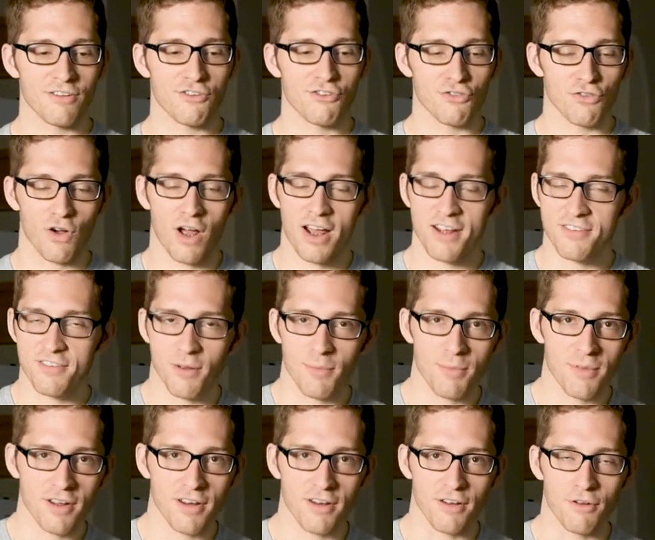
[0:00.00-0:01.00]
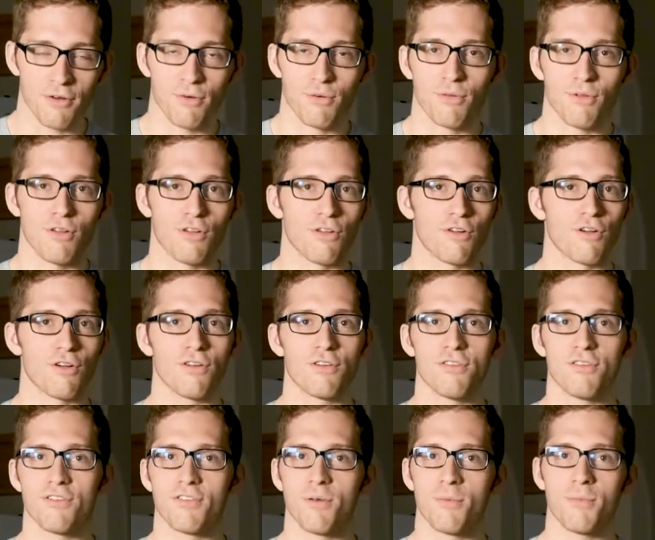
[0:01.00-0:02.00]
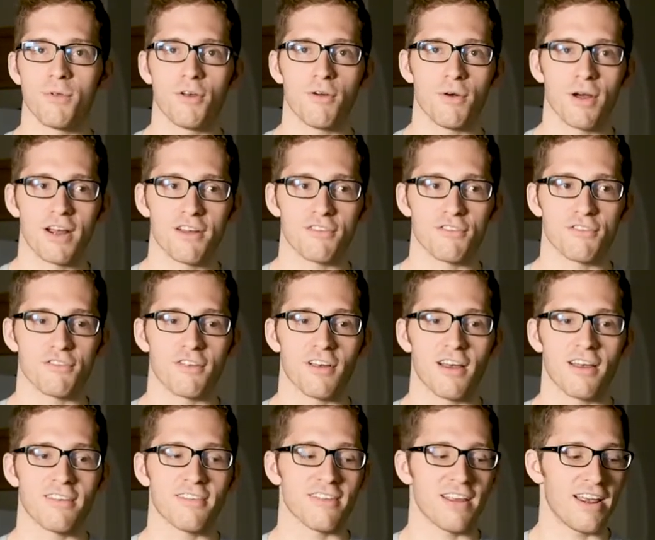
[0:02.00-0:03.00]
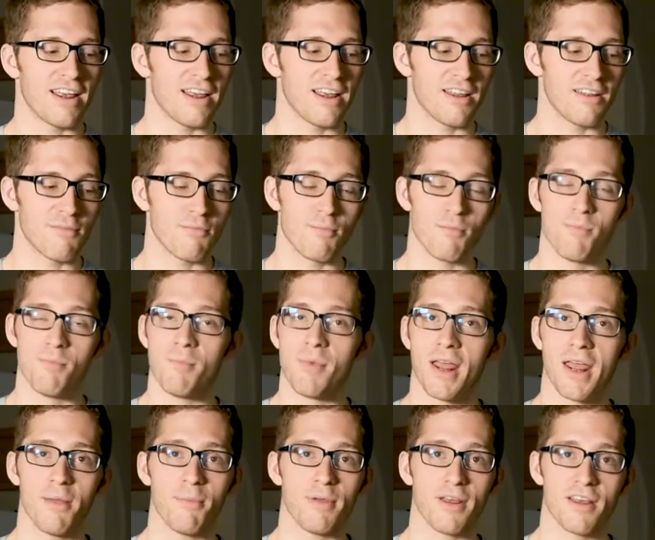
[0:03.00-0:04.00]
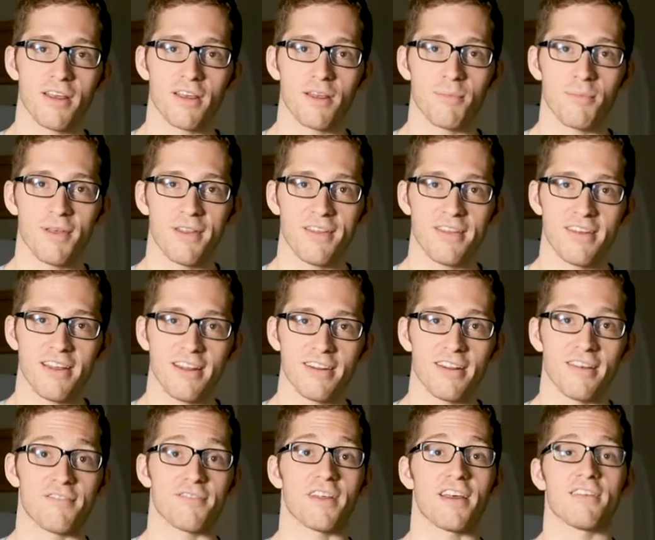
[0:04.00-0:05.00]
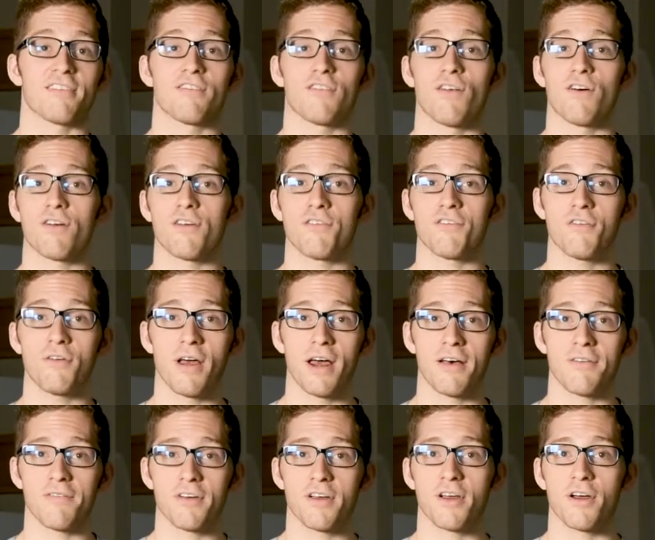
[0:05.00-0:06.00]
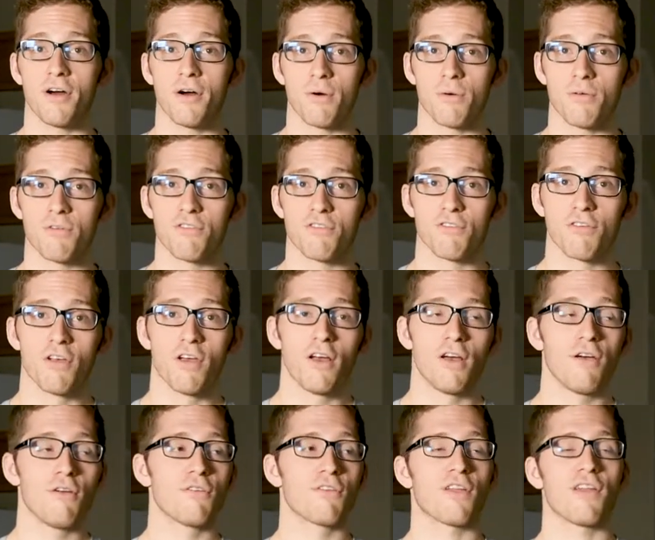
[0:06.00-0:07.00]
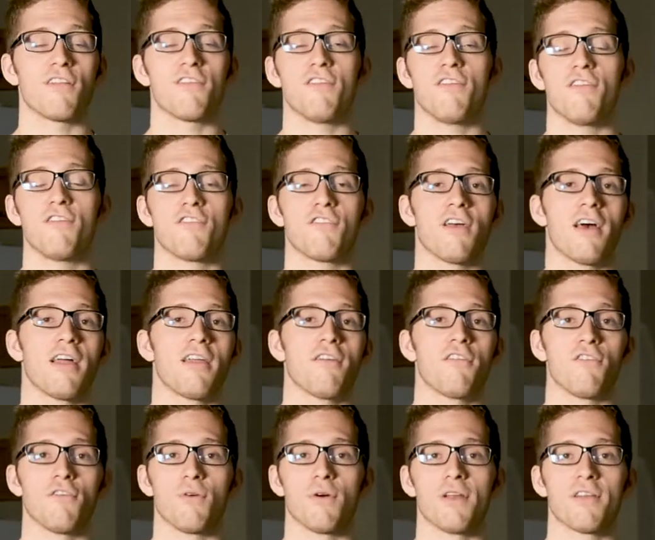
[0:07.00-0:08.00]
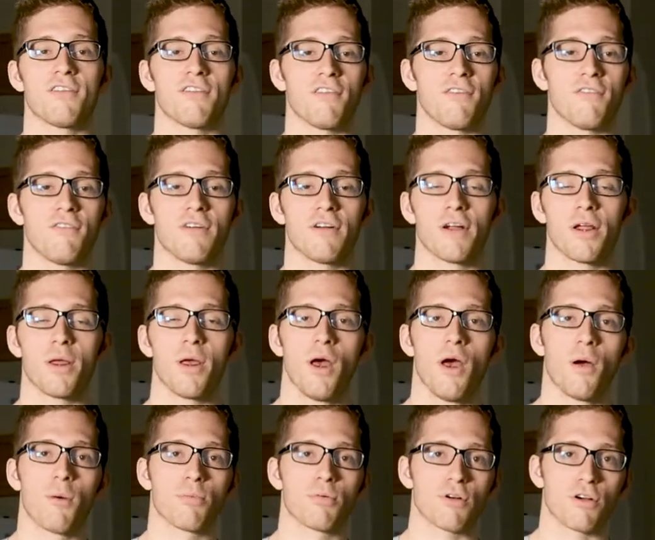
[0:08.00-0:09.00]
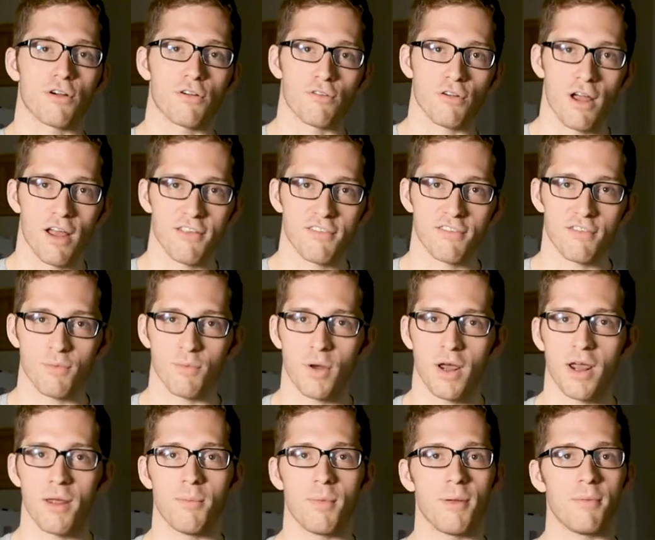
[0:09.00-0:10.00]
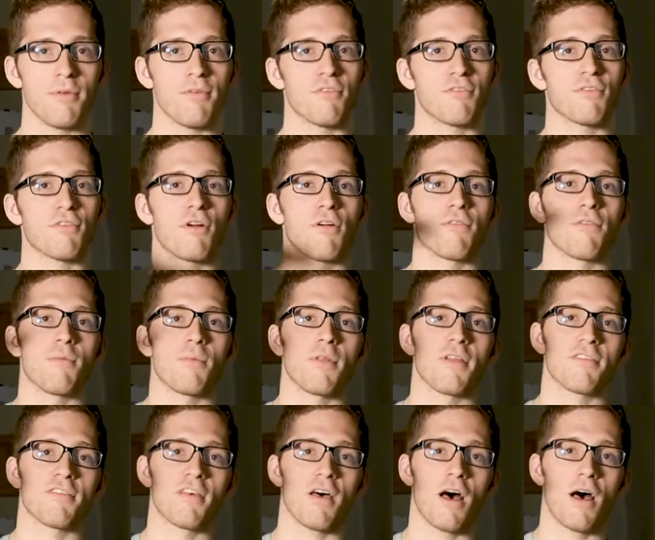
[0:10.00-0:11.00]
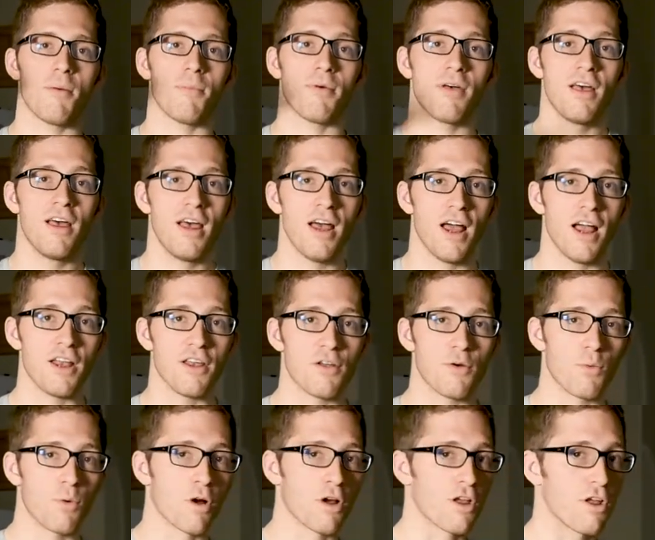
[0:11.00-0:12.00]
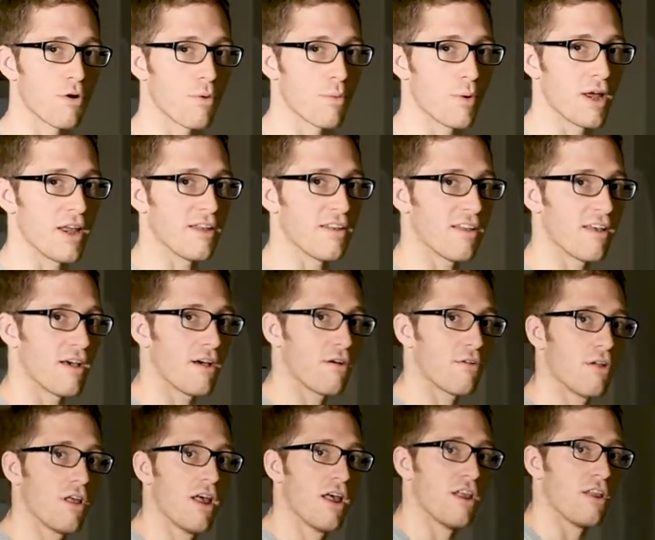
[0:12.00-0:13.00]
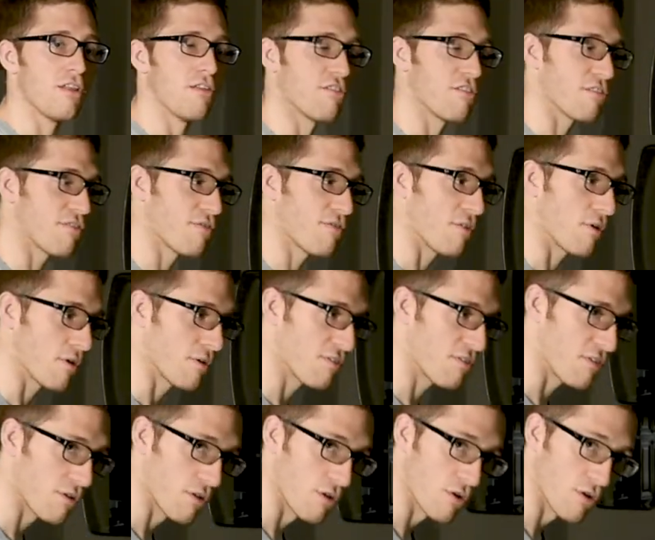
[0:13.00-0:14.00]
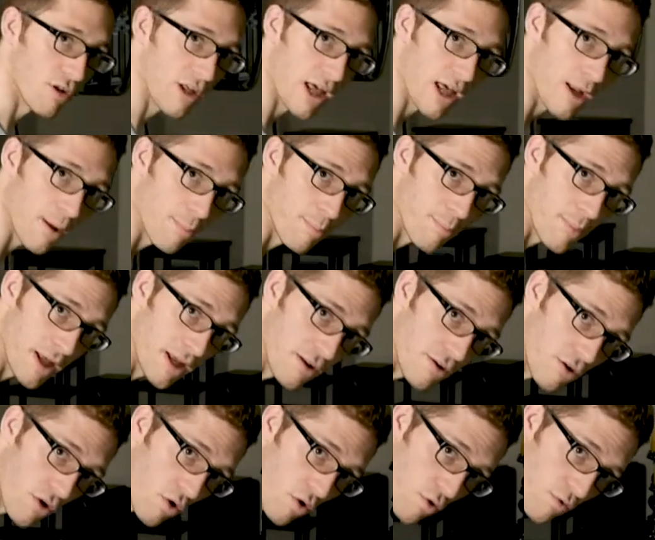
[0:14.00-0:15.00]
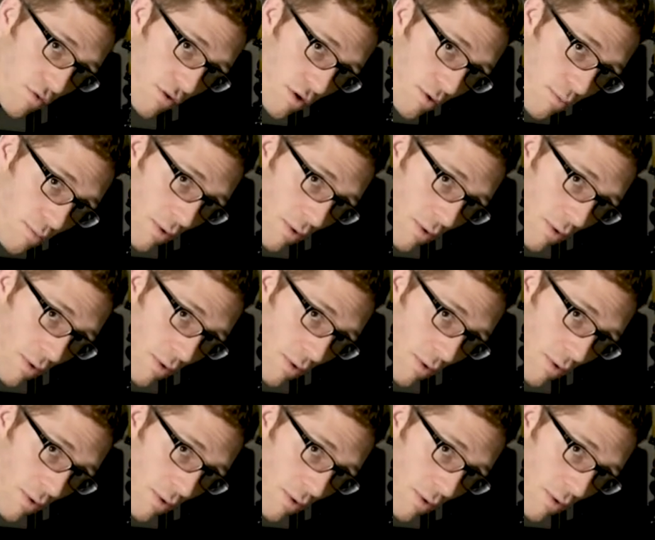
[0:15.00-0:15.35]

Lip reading: try something new, learn some new exercise, and maybe it can be the deadlift. As long as you have a coach who's going to teach you how to do it in a very progressed way, maybe you start from the top and you work your way down. You learn how to bend over